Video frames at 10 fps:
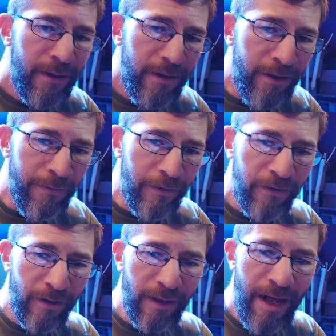UV
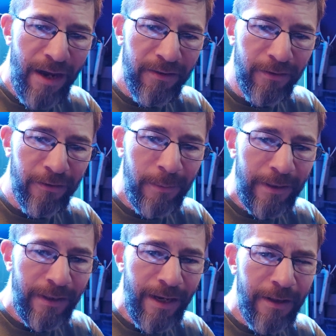sterilizers, but
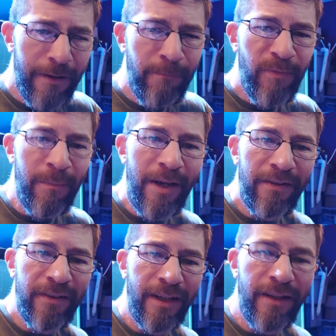kind of the
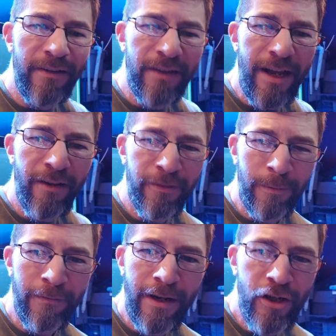best thing is the ounce of
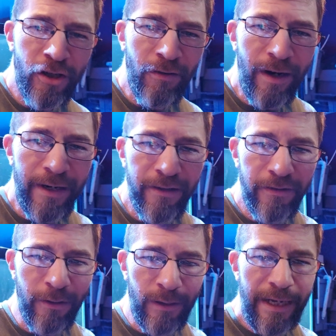prevention, right?
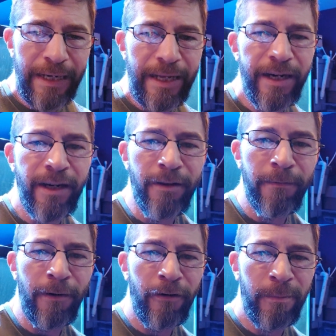Just don't let it get in the
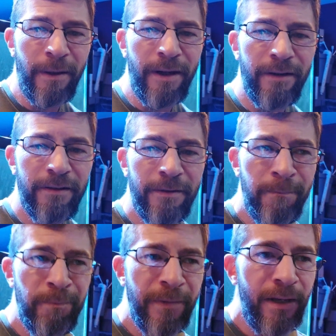first place.
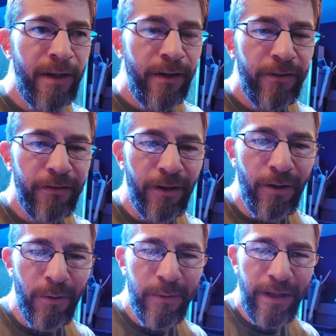
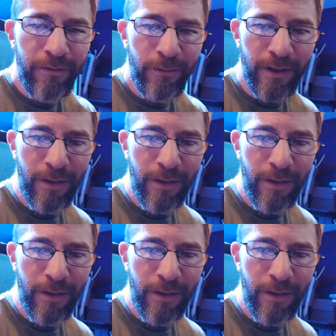So that's really